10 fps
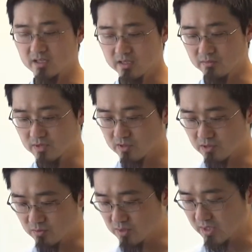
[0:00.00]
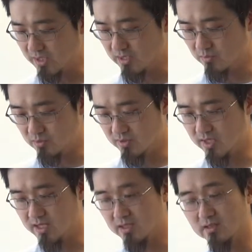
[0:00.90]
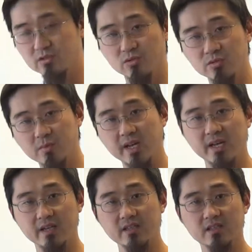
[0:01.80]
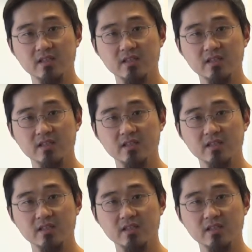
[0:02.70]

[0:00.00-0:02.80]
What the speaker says: the original plan where they had the shoulder pad.